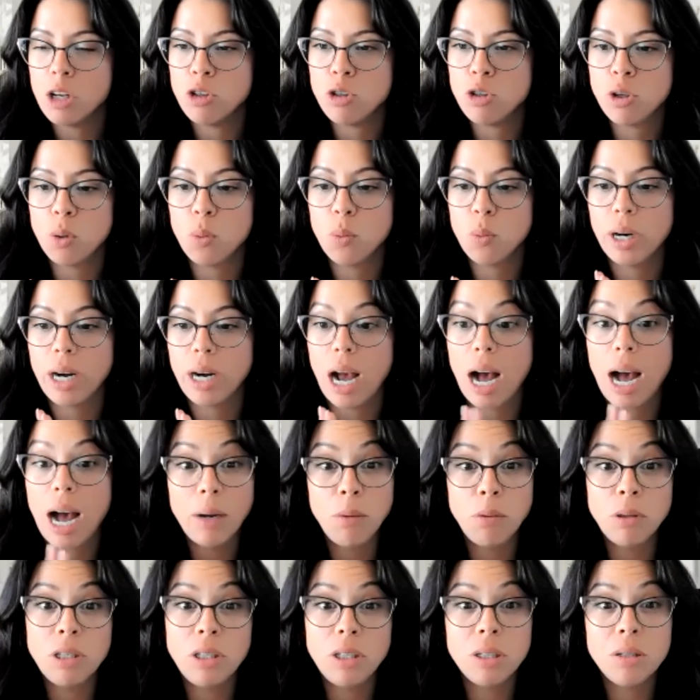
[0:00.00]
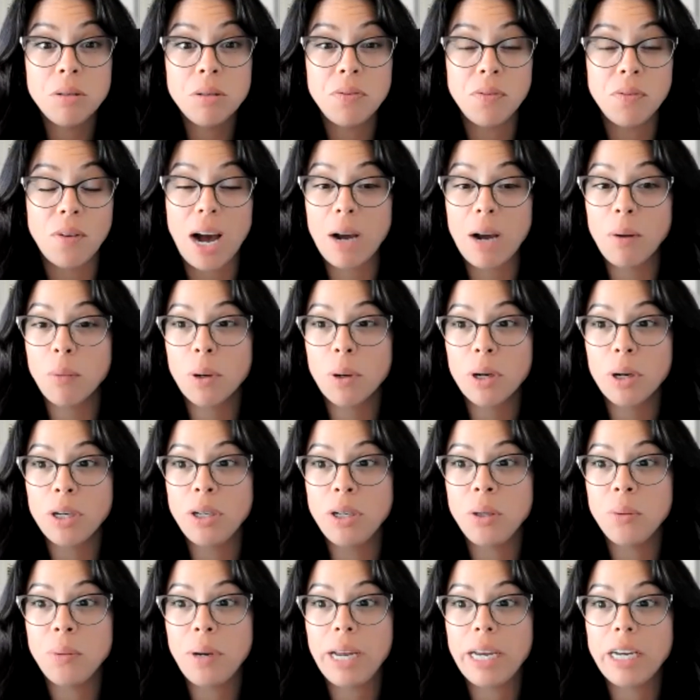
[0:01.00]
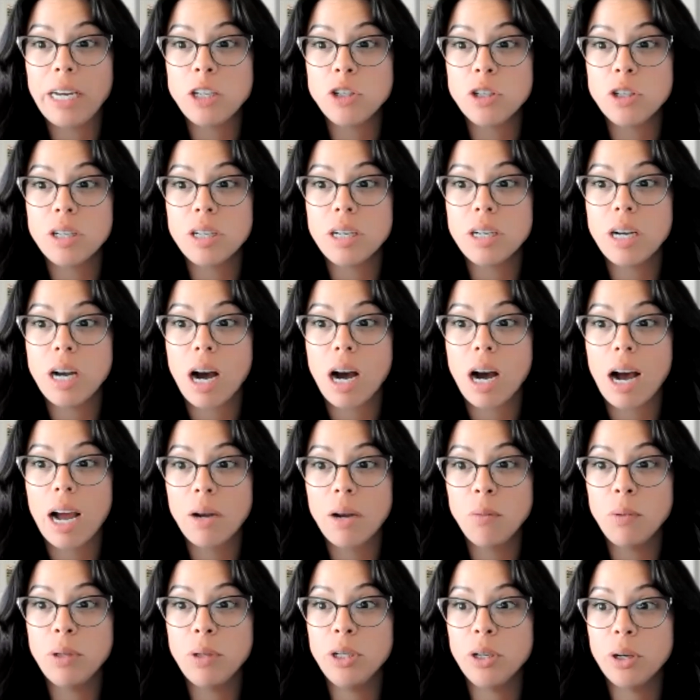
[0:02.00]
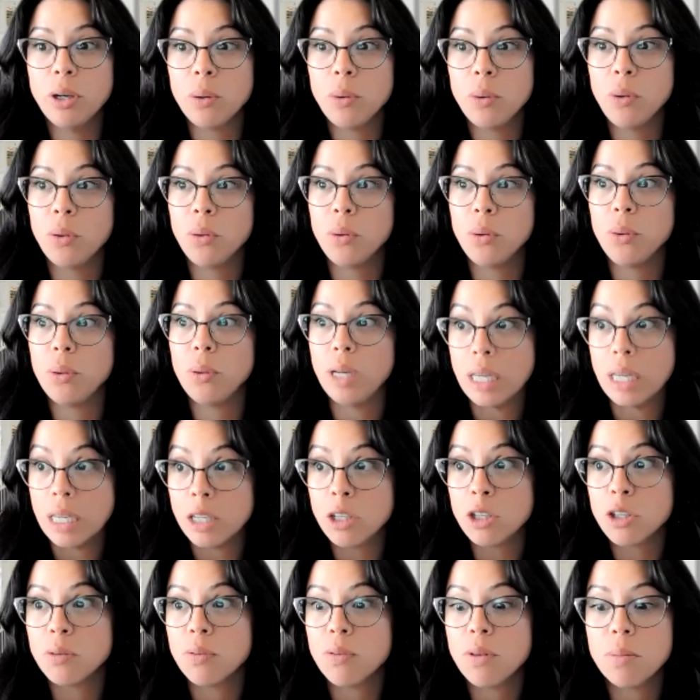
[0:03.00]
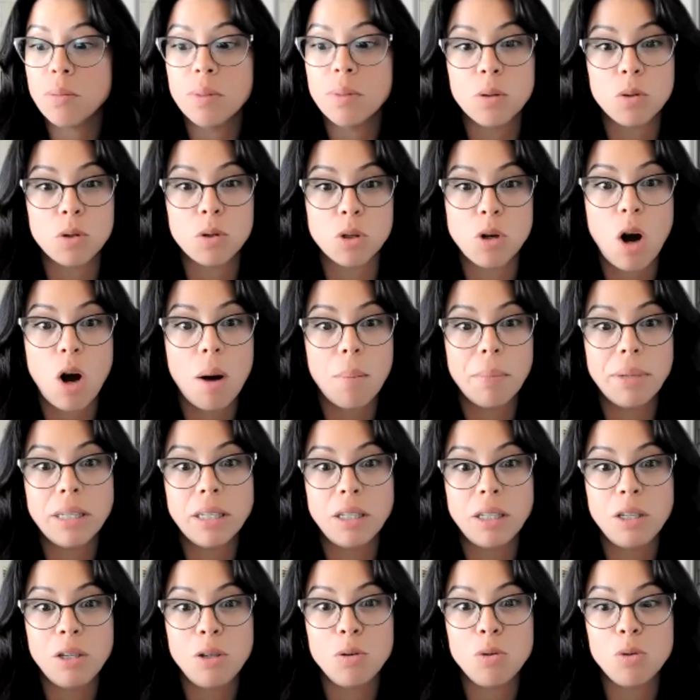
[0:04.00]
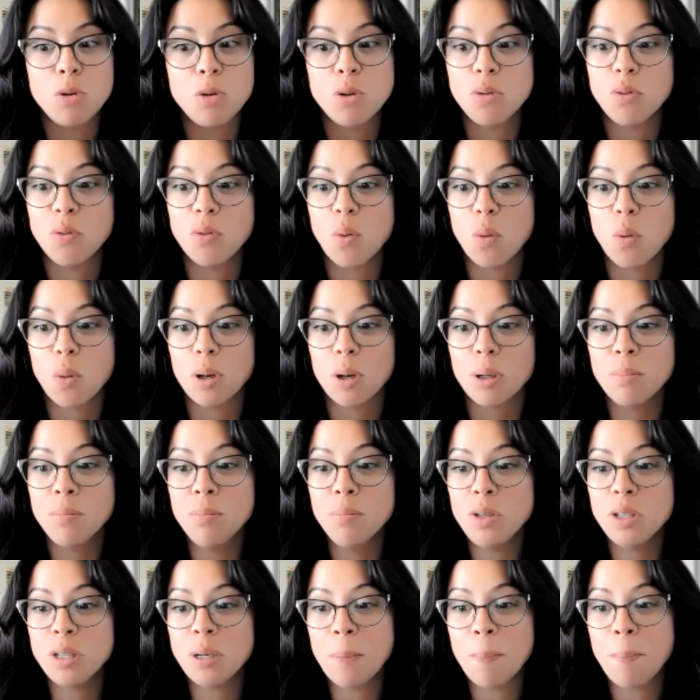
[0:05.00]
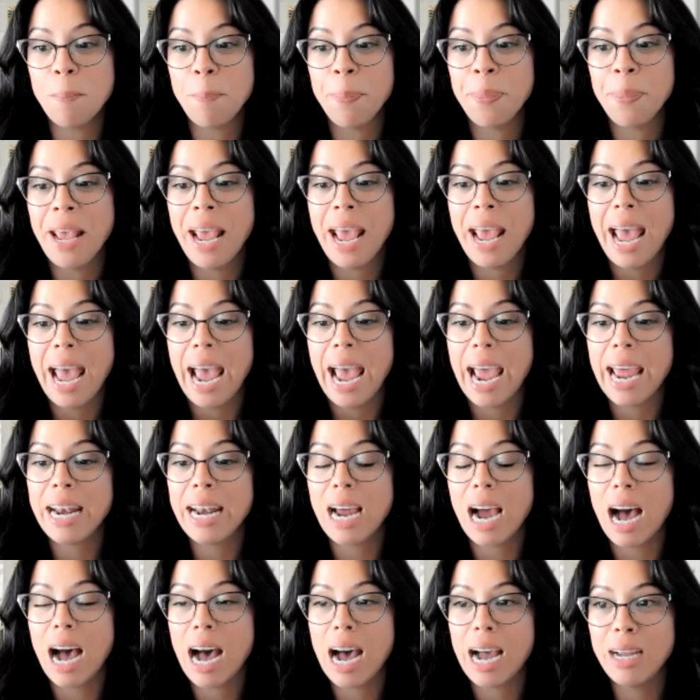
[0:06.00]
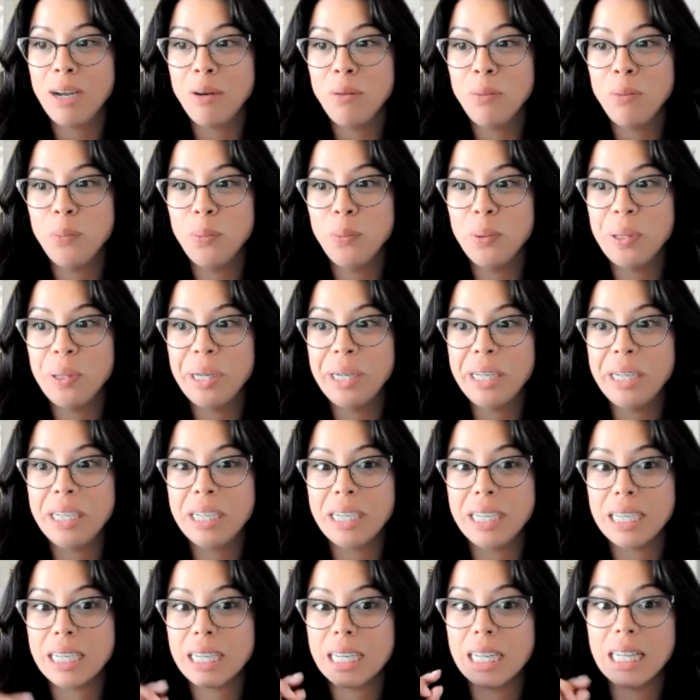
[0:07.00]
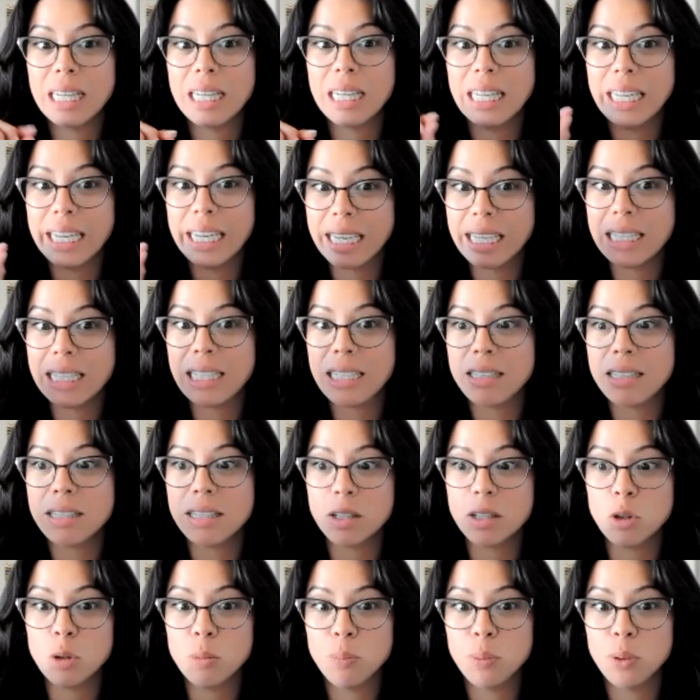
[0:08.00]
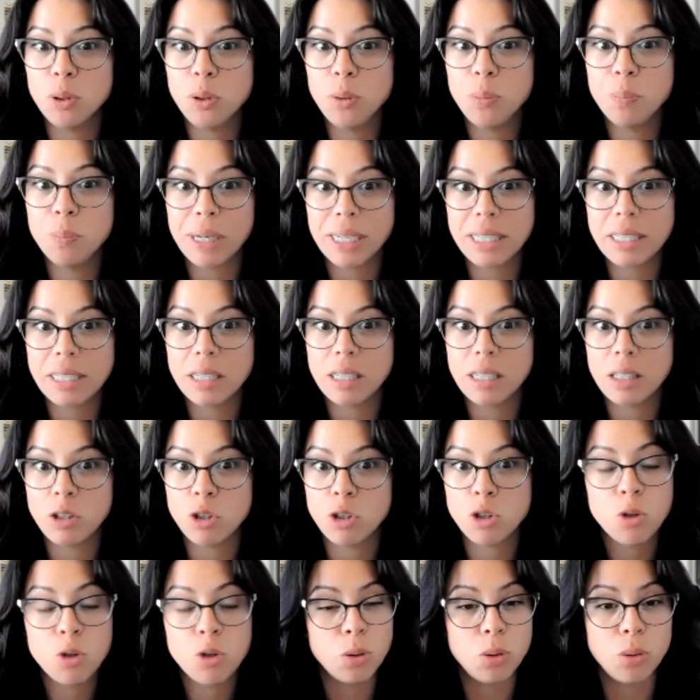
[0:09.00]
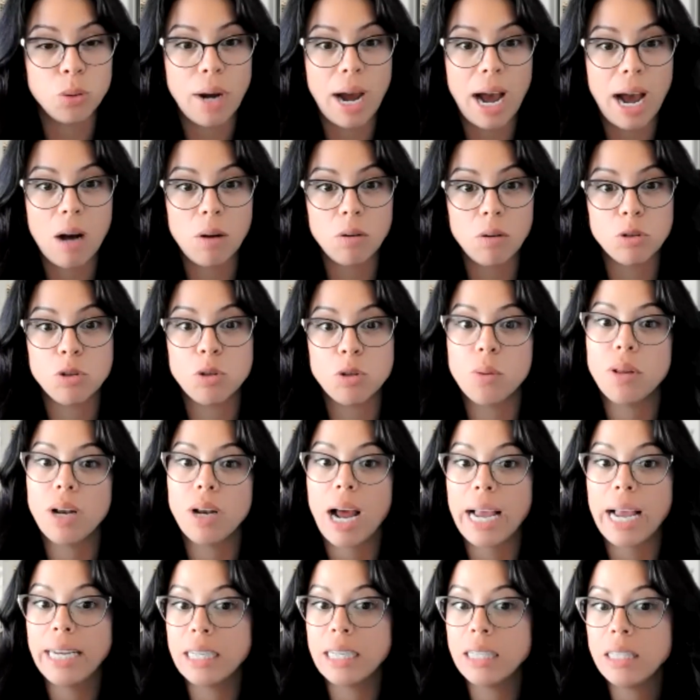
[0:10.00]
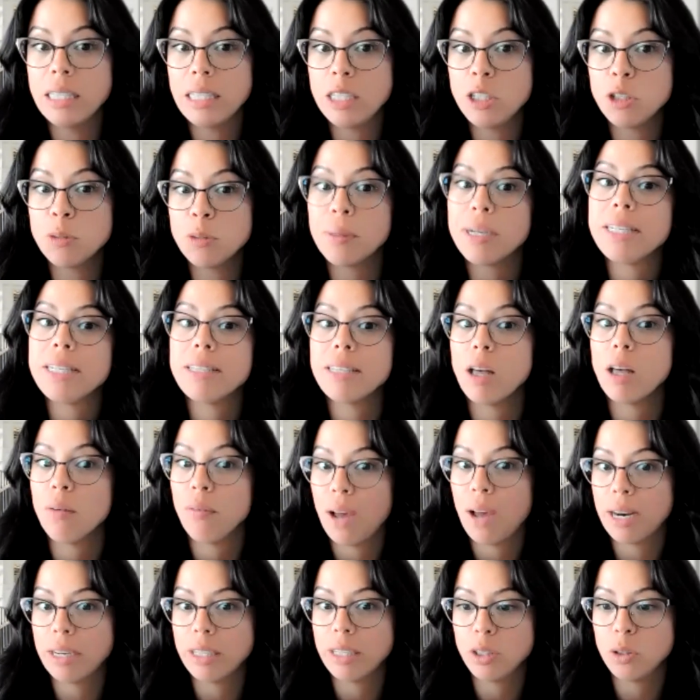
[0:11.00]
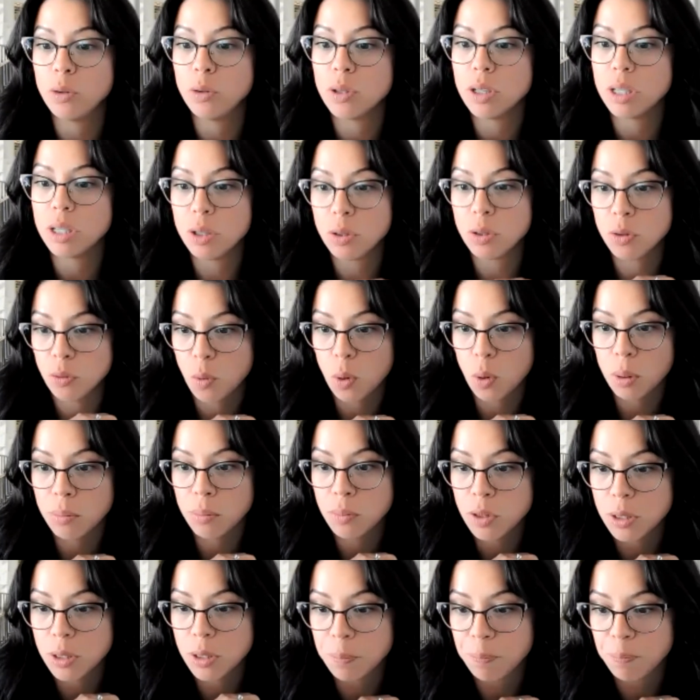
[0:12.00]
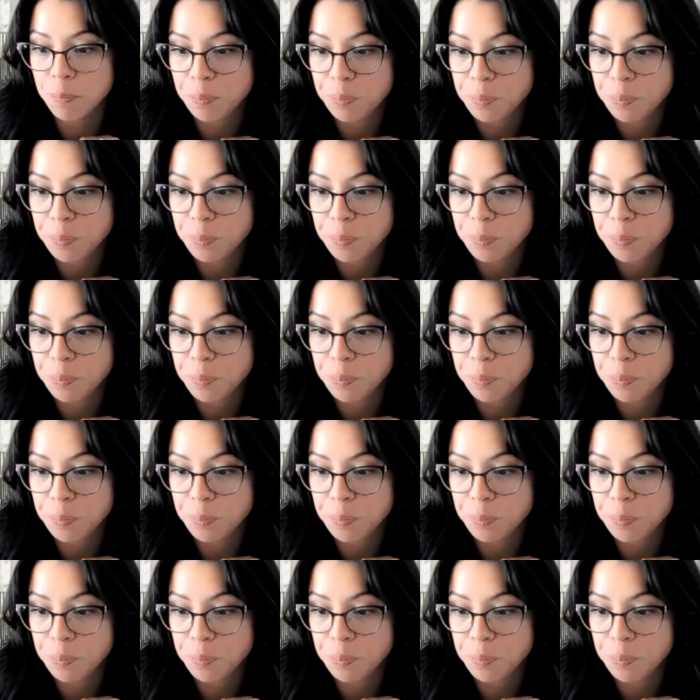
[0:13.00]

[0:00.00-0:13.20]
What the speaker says: So what I would do if I were a new agent, I would go through each of the most commonly used forms and I would click these little blue buttons throughout so that I can teach myself how to use these forms.